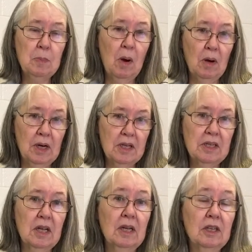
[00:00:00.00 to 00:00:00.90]
part
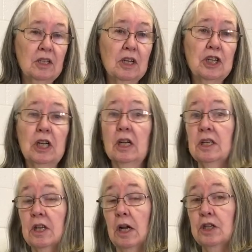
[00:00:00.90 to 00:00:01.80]
is, in addition,
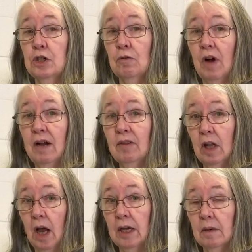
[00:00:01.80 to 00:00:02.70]
it's got survival
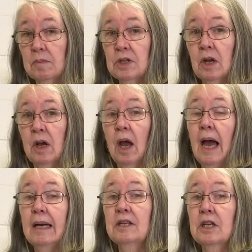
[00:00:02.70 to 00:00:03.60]
items,
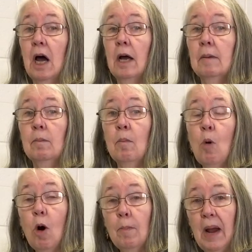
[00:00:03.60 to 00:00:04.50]
and it's got
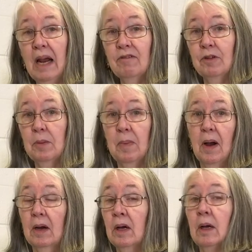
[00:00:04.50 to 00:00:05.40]
more bang for the
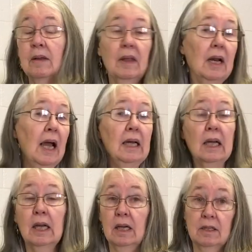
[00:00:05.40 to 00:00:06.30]
buck than any
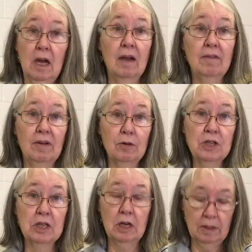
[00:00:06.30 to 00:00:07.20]
kit I've ever
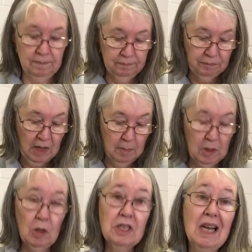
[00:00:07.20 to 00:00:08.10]
seen,
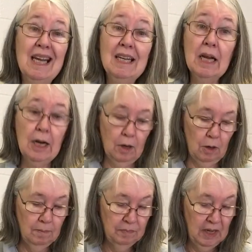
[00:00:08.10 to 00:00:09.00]
because in
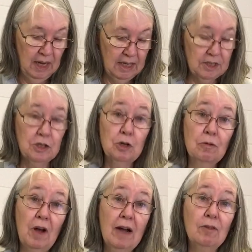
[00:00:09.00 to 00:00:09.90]
here is a
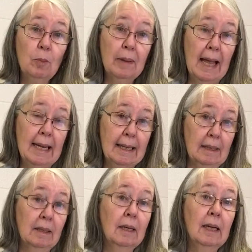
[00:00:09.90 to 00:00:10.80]
survival
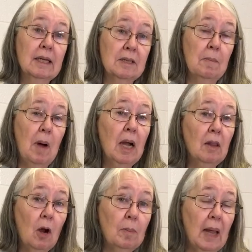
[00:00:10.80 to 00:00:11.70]
blanket. It's a
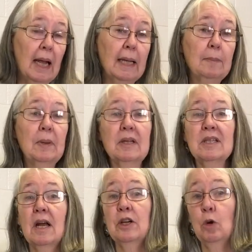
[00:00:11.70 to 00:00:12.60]
Mylar blanket, but
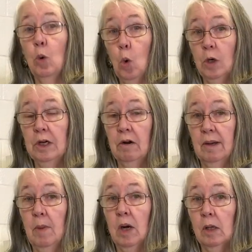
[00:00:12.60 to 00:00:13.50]
it's not your ordinary
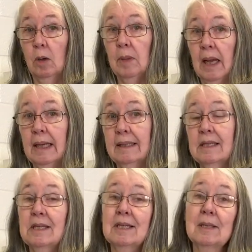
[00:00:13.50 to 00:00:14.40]
Mylar blanket.
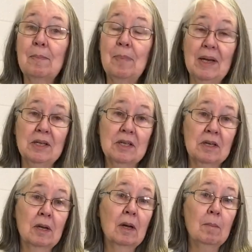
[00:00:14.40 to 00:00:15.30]
This is the best
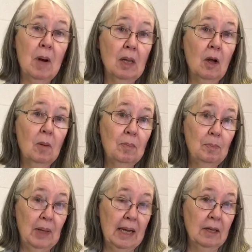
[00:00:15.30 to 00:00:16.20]
Mylar
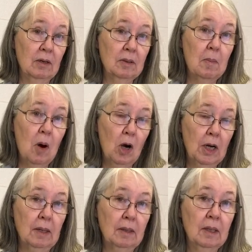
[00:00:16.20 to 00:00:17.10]
blanket on the
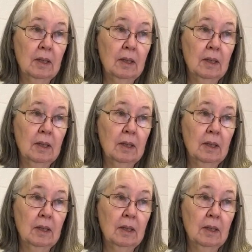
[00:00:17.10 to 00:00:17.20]
market.